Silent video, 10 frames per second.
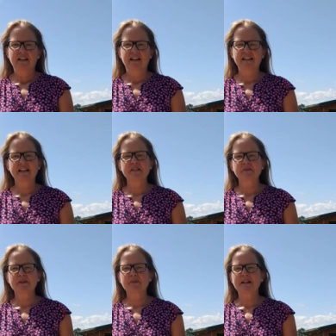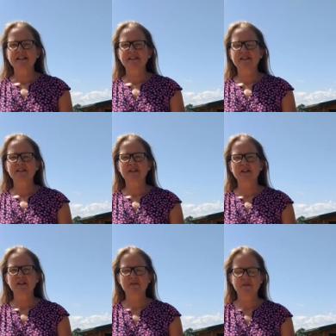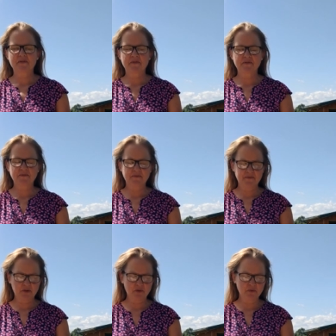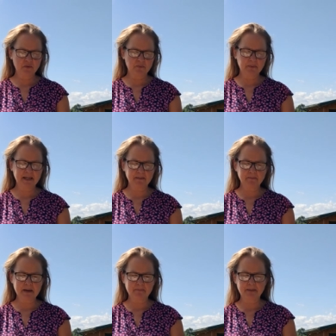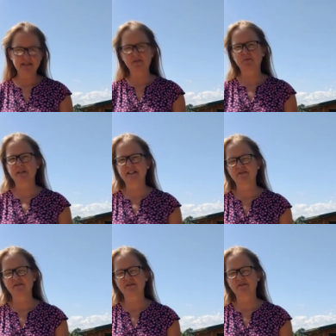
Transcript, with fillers: I got a request to pick my best white